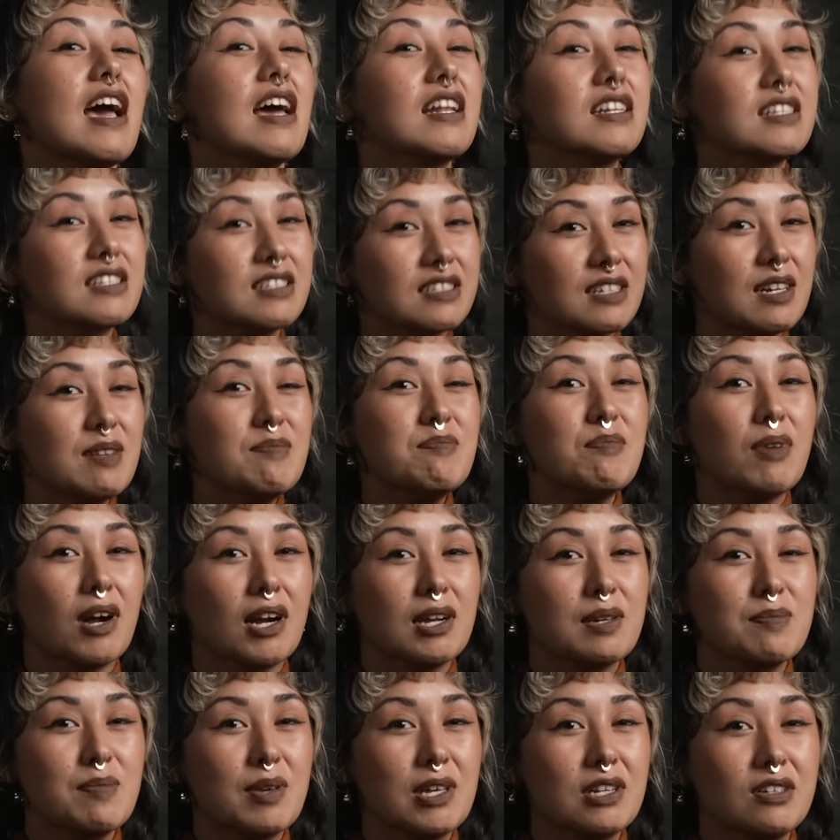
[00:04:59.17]
And some
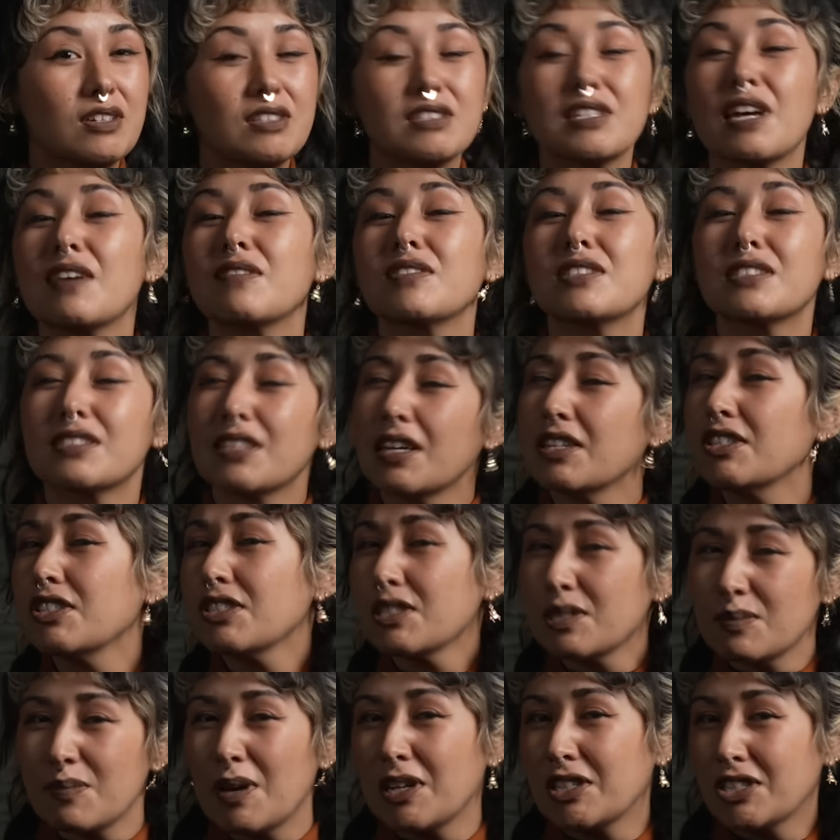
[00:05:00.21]
bark beetles have such a
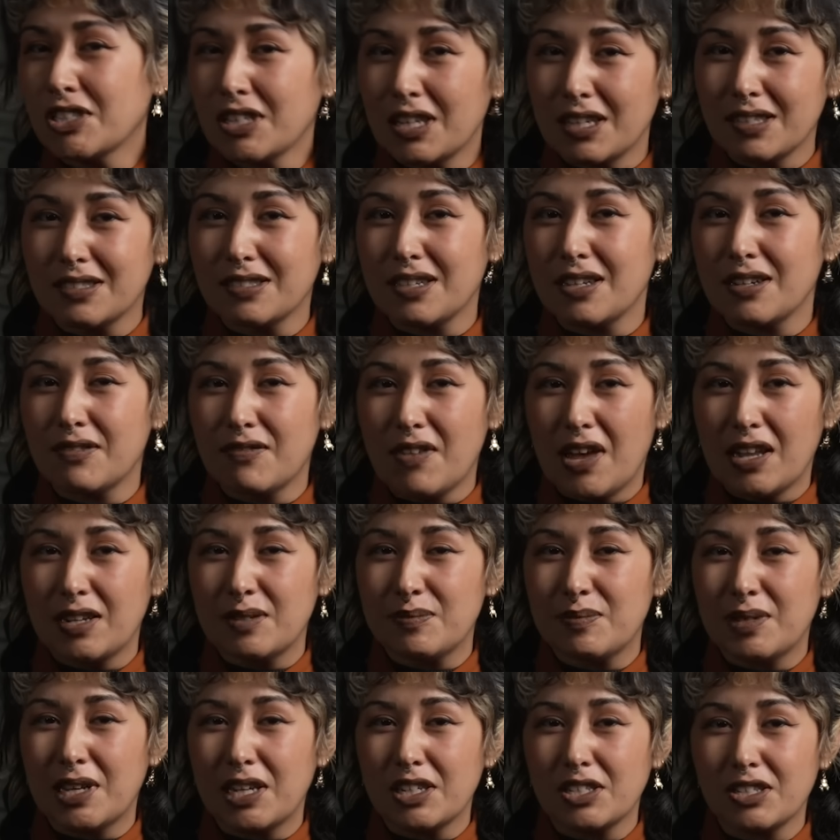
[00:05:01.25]
specialized set of
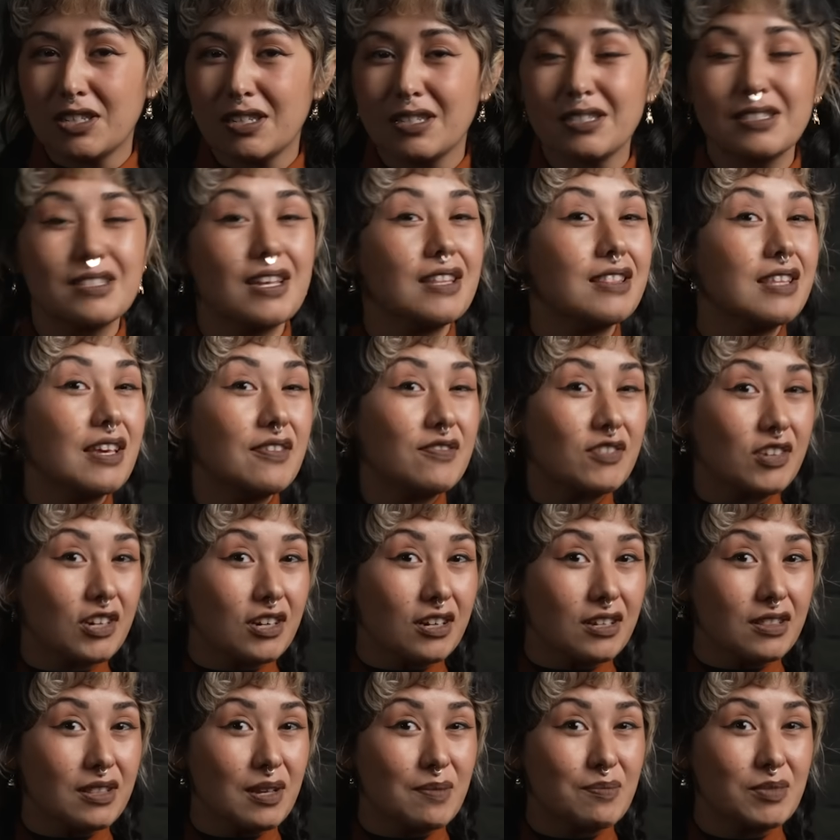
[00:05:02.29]
adaptations that they've
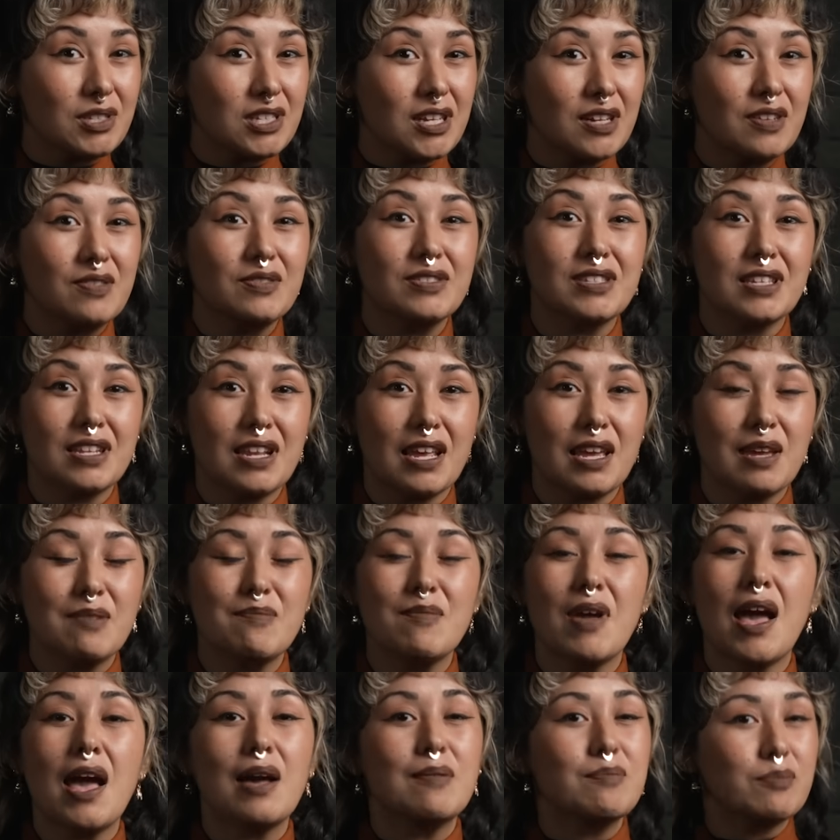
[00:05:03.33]
earned themselves the name
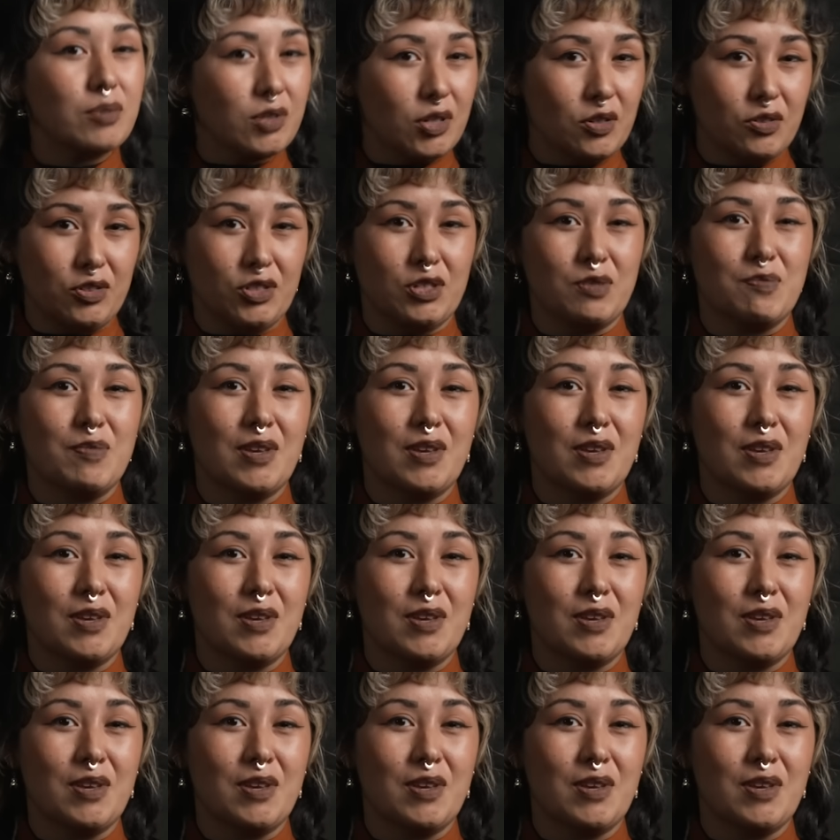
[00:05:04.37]
ambrosia